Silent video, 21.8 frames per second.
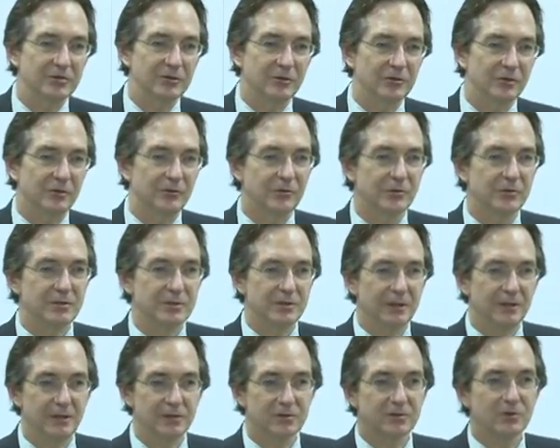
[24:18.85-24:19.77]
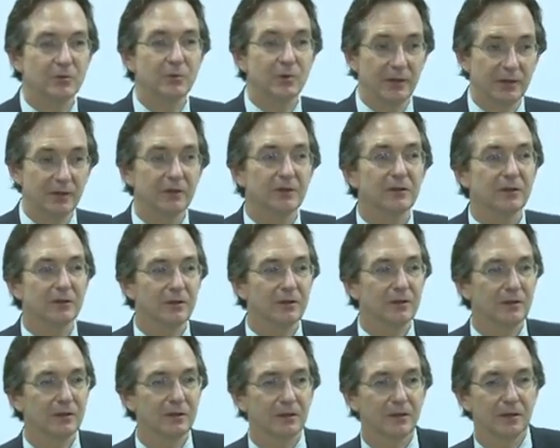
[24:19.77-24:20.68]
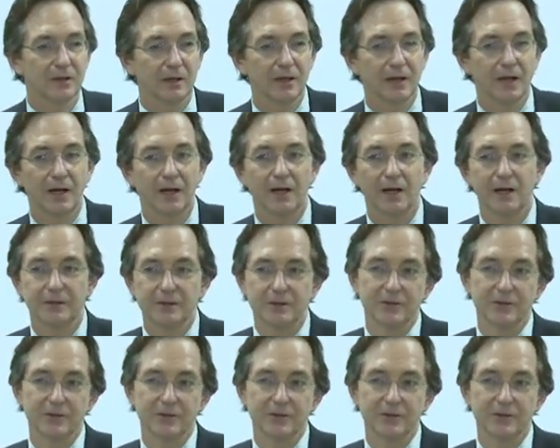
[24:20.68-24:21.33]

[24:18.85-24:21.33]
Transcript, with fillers: So diversity is critical uh,